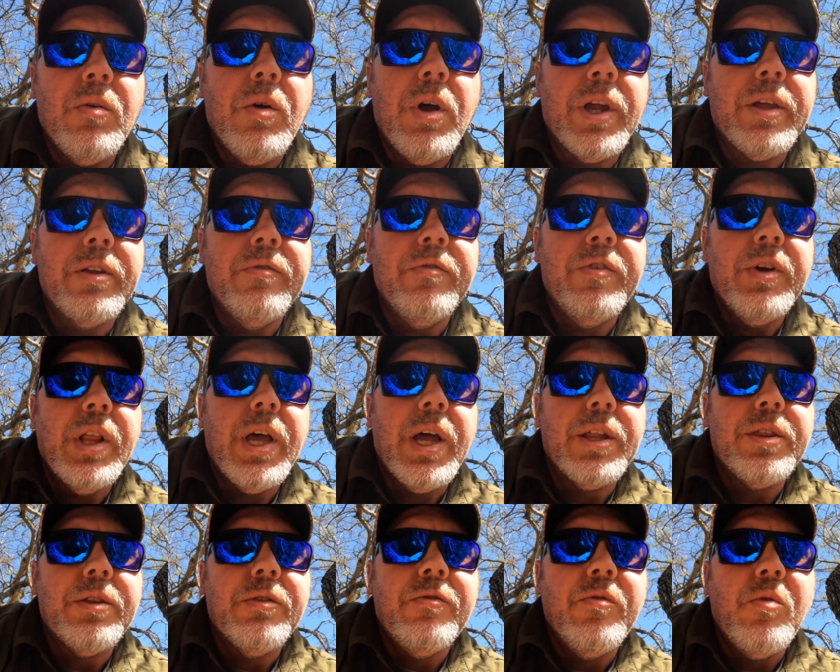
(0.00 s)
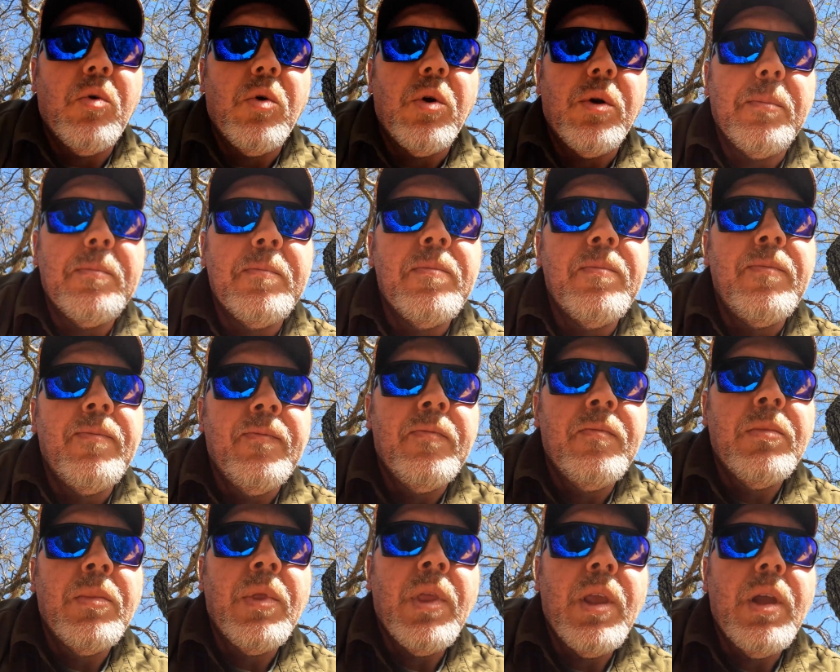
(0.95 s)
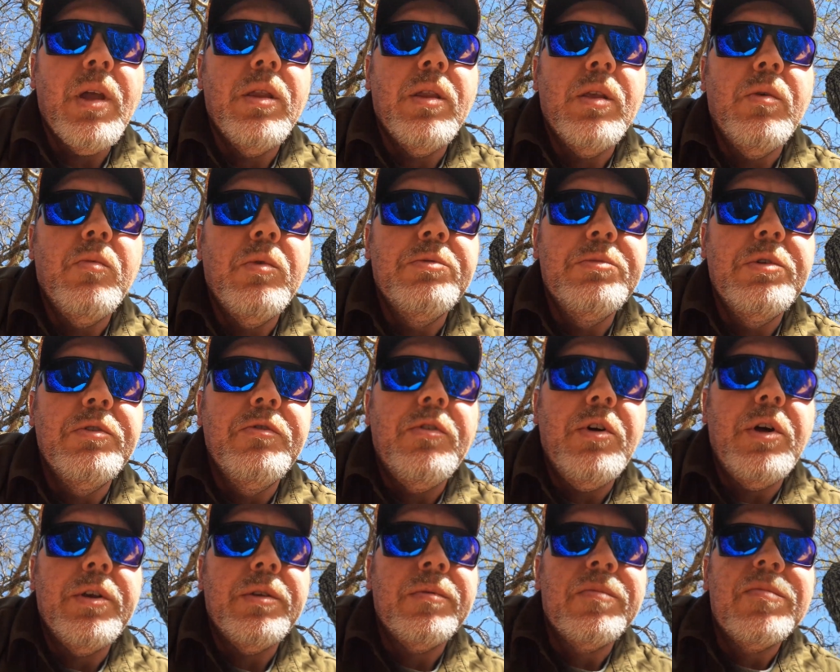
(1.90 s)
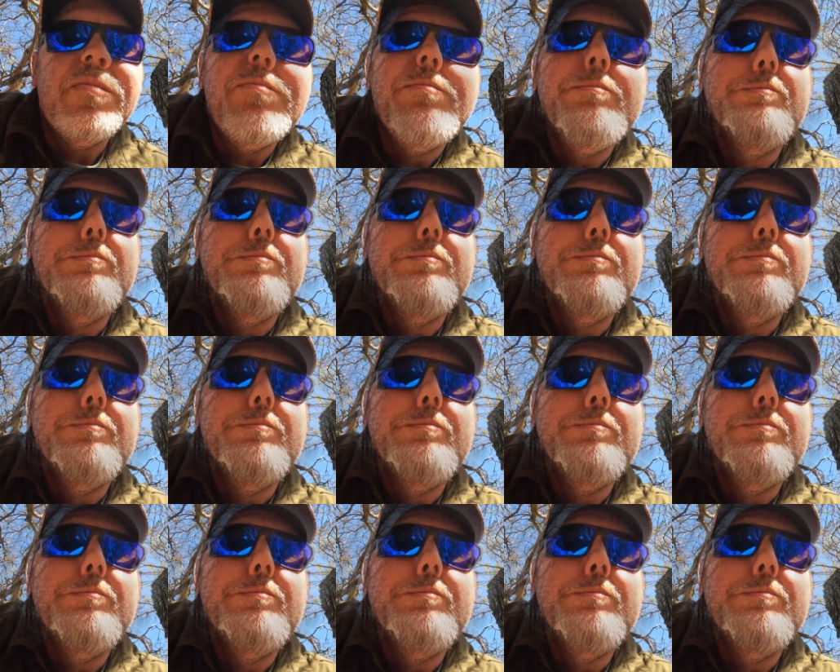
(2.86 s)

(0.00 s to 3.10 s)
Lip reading: so I can fill out the form, and then we'll move on.